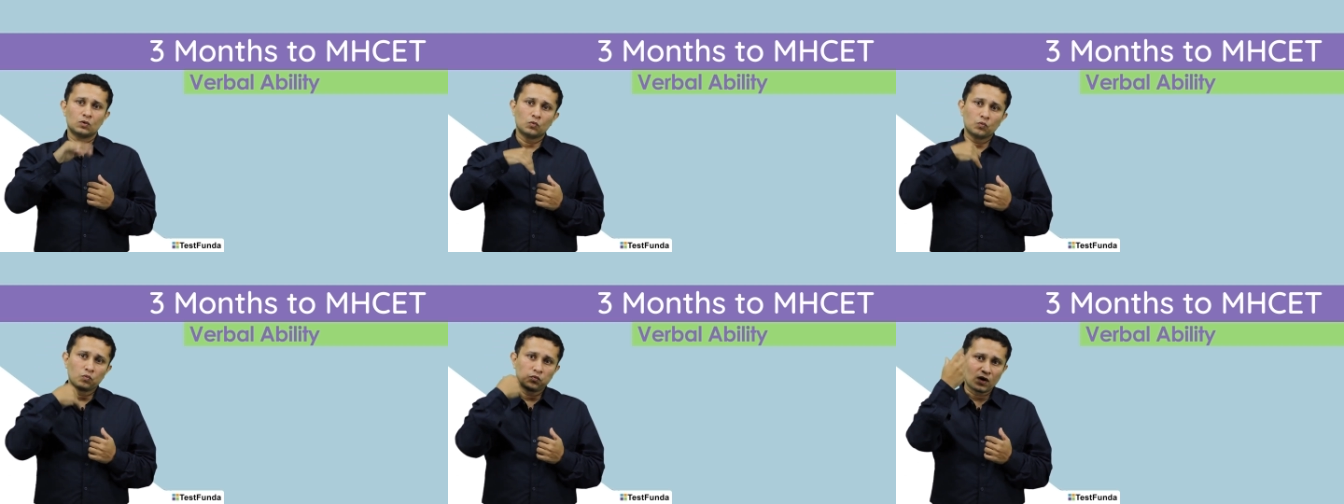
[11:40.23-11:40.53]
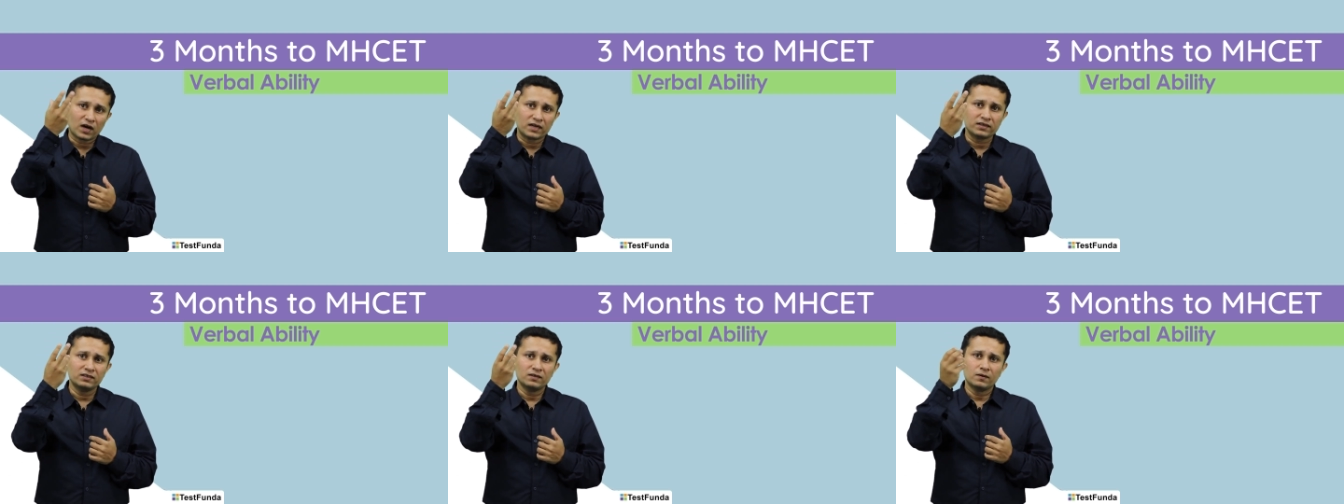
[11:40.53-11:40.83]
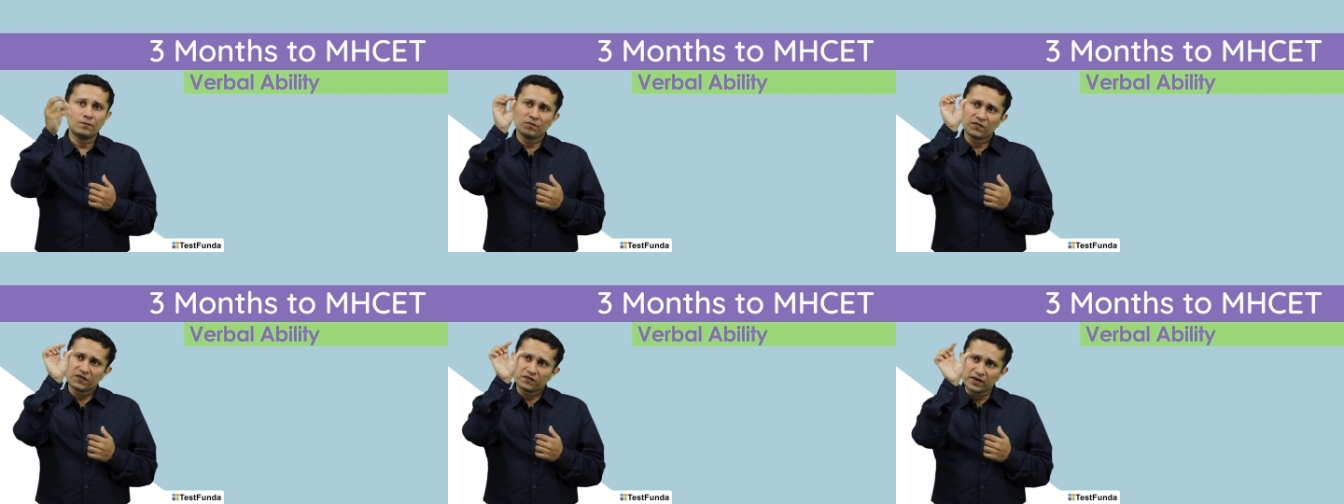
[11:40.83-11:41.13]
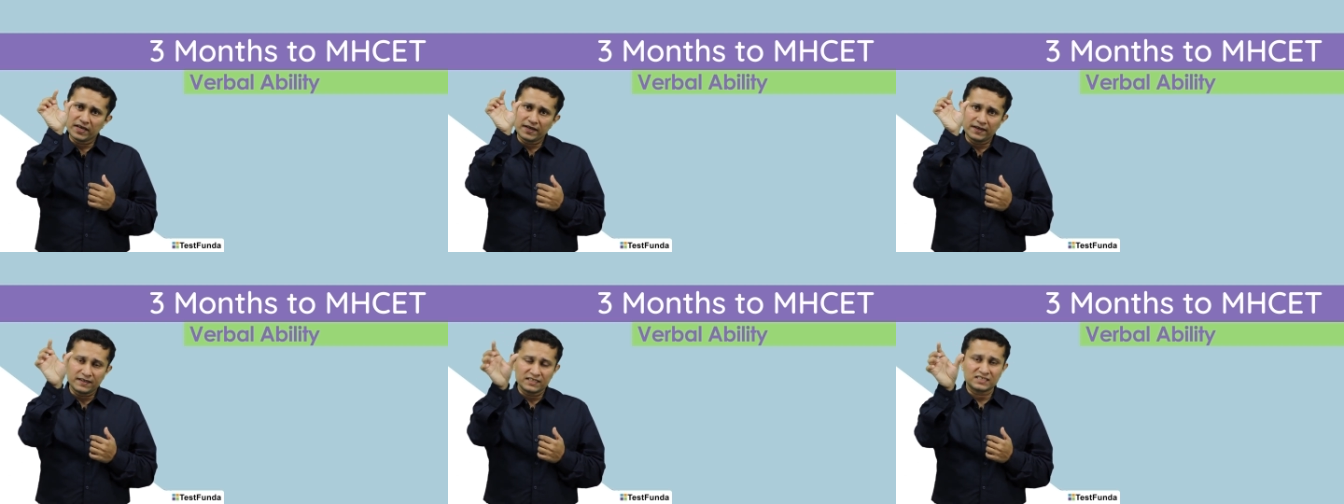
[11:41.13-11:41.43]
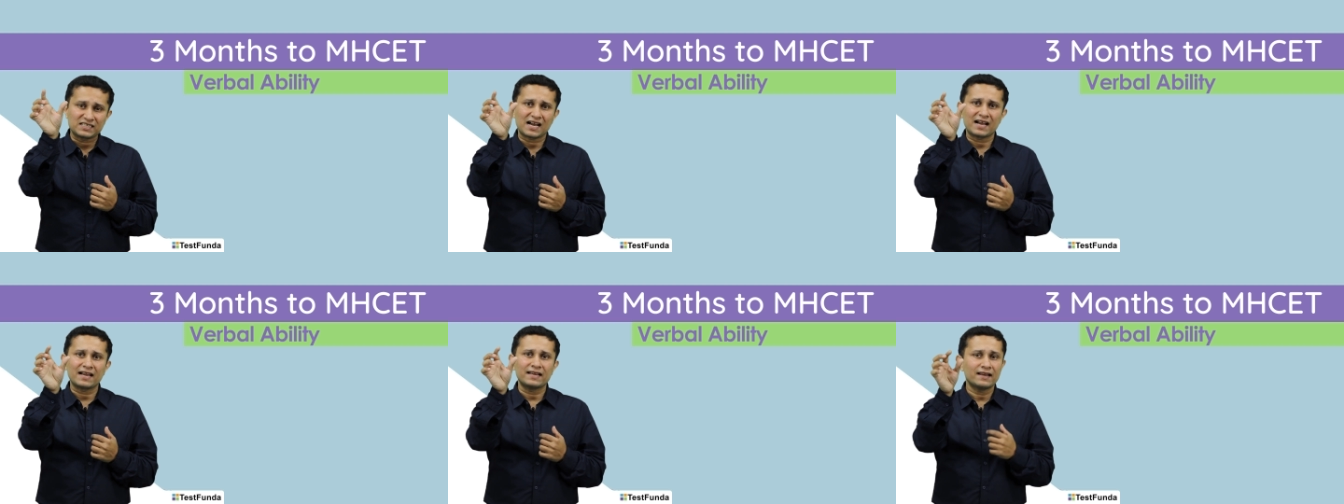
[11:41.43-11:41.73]
one where it
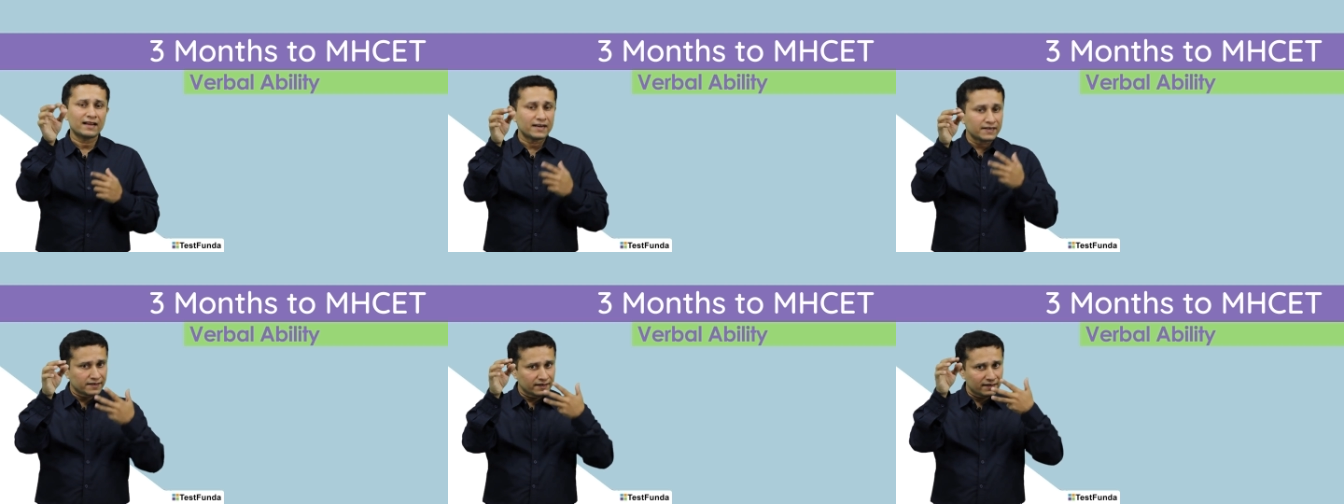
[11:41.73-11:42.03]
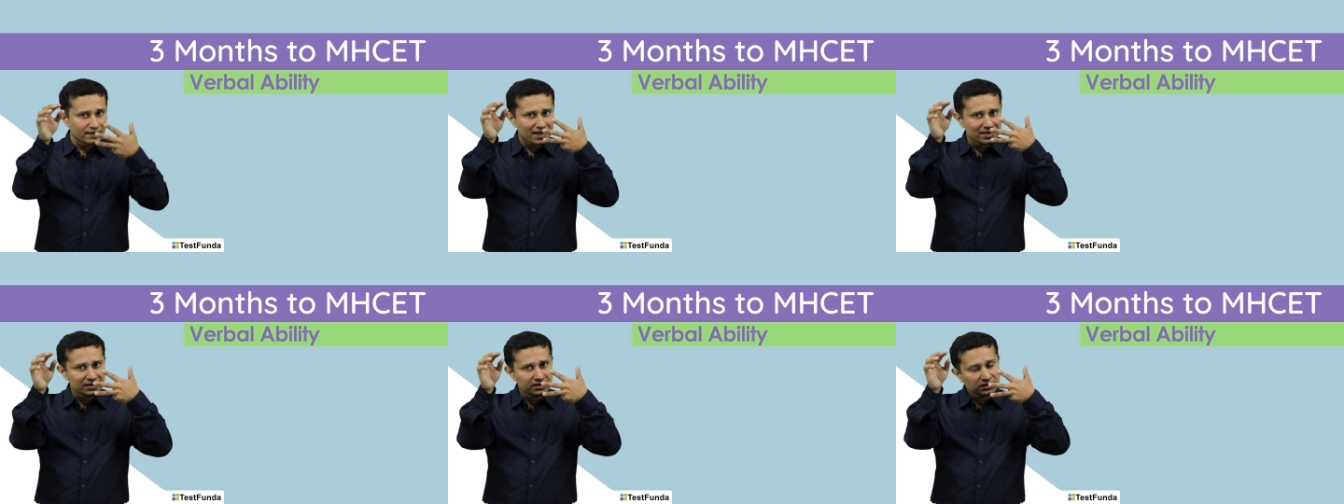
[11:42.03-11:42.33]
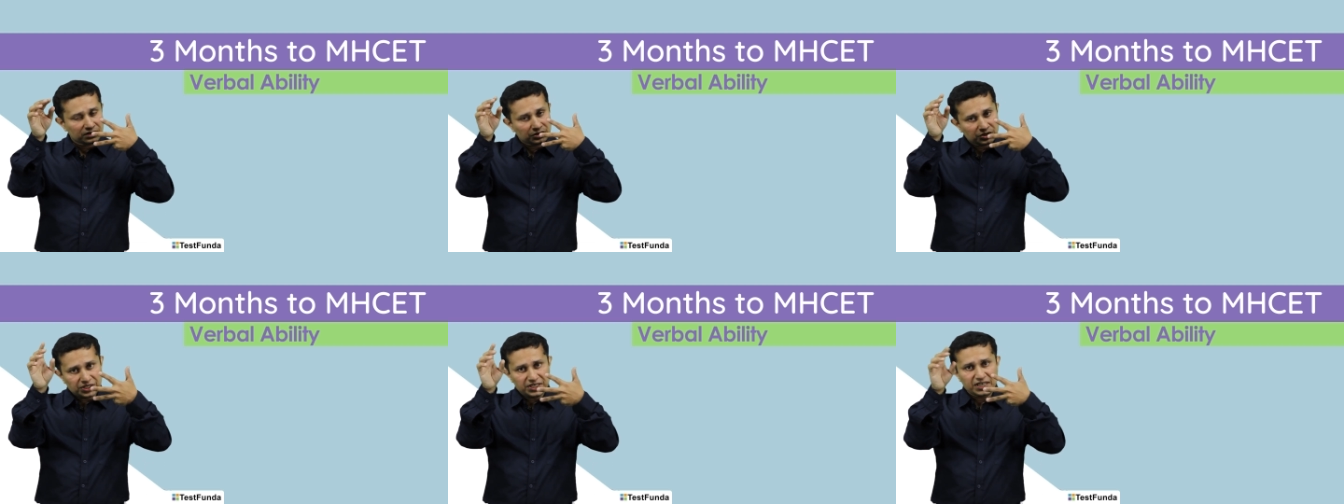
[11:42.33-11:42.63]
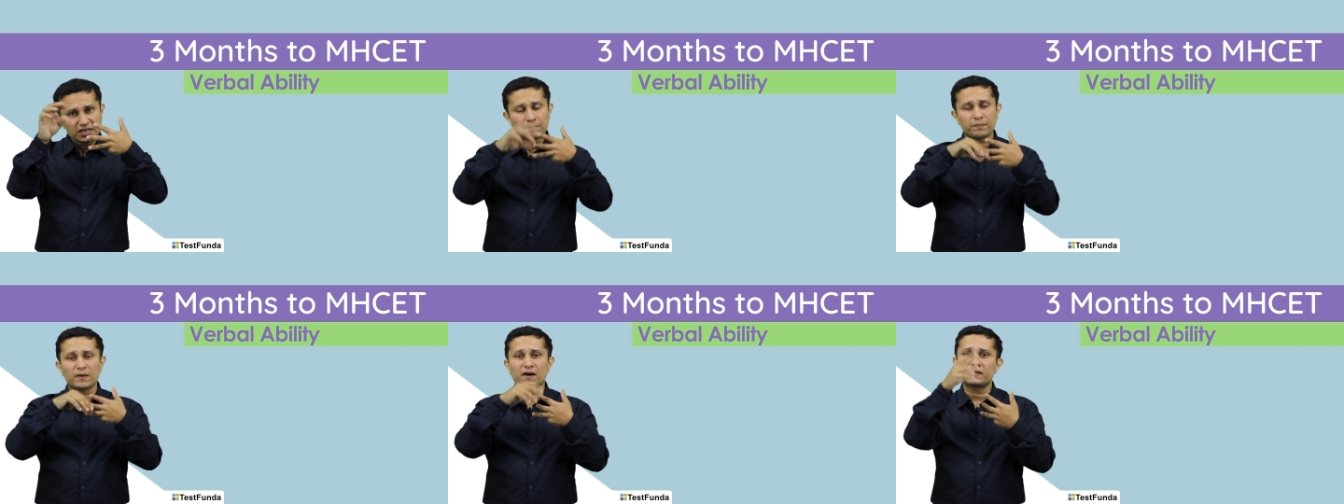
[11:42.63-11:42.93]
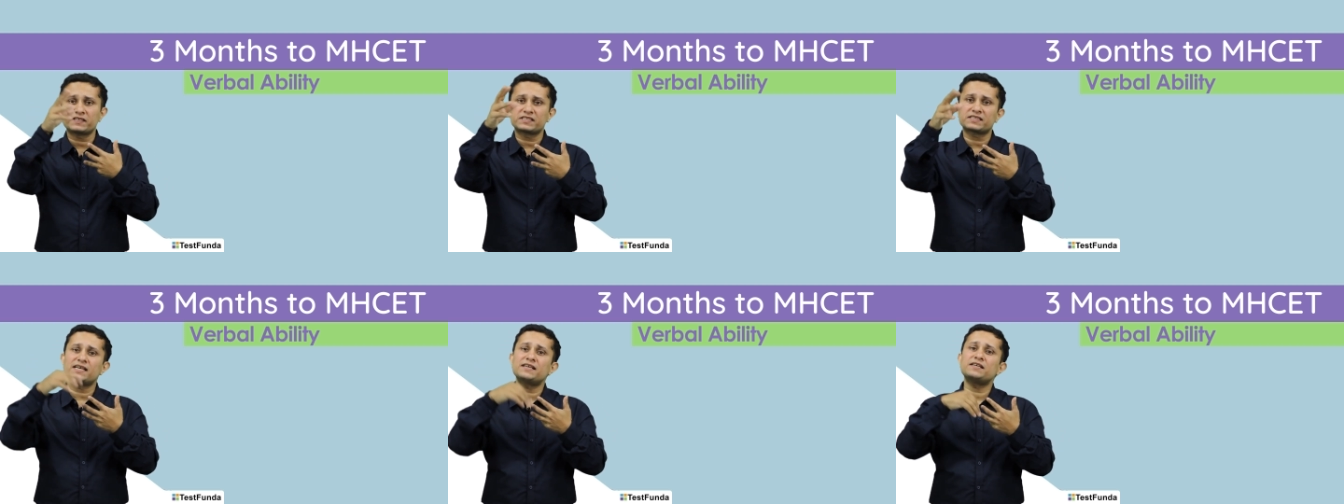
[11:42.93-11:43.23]
is highlighted and 3
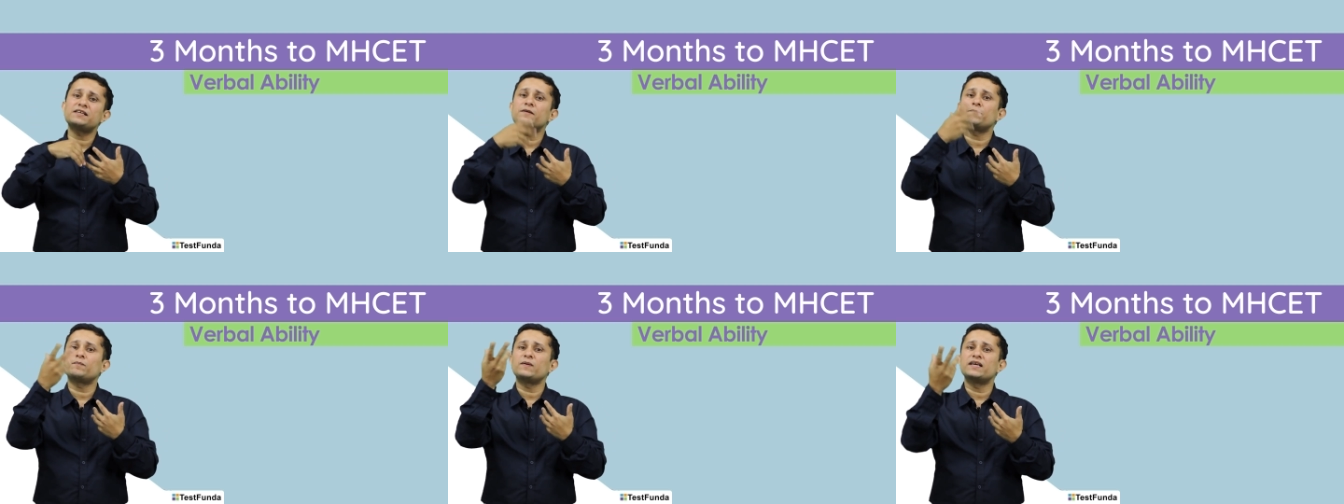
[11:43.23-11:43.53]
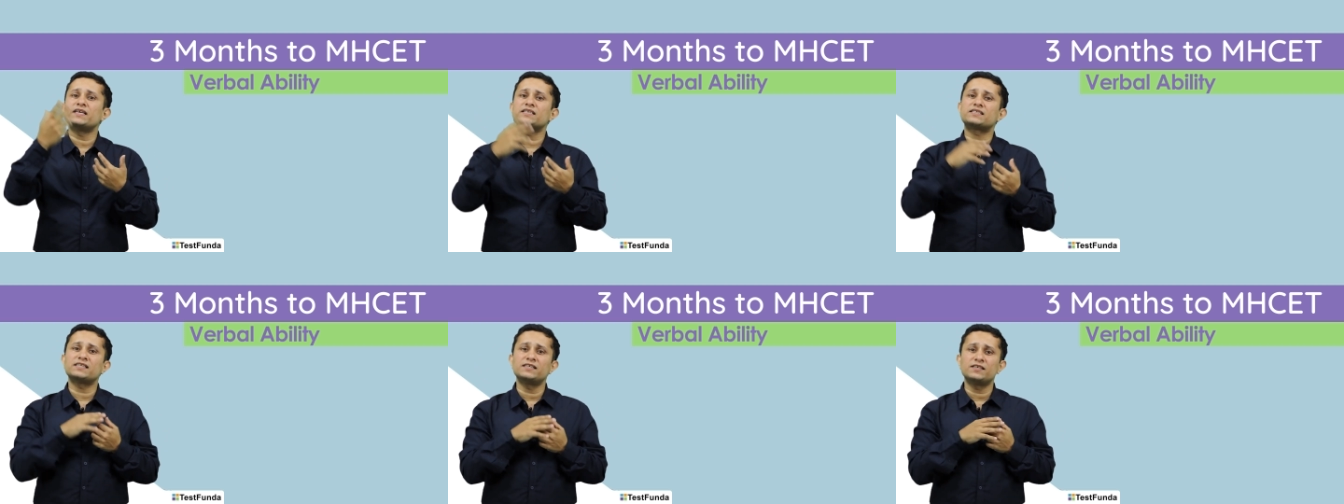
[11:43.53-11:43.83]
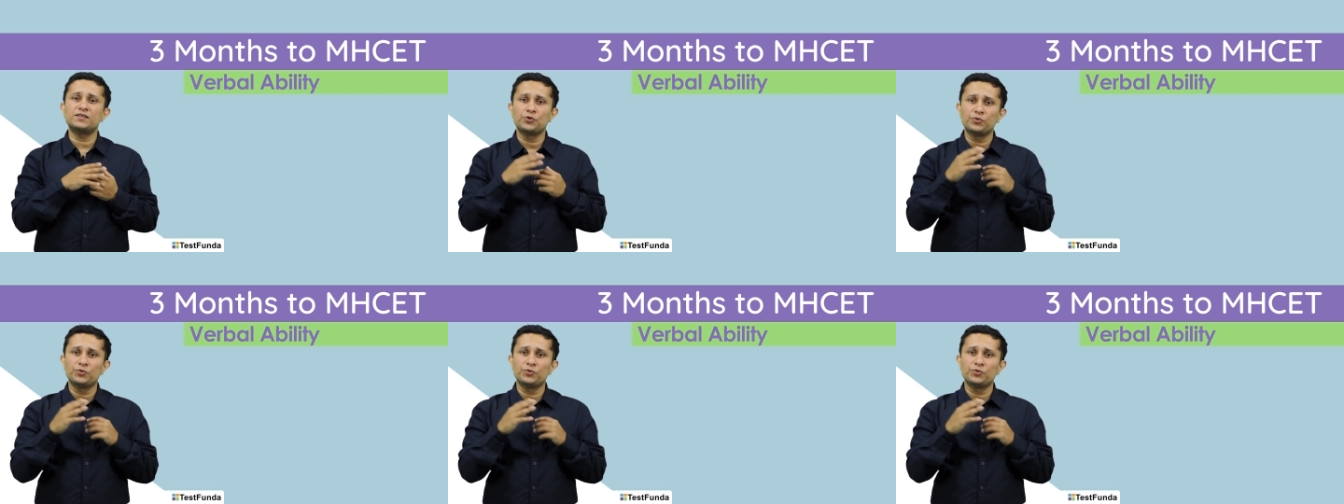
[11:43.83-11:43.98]
parts can replace it,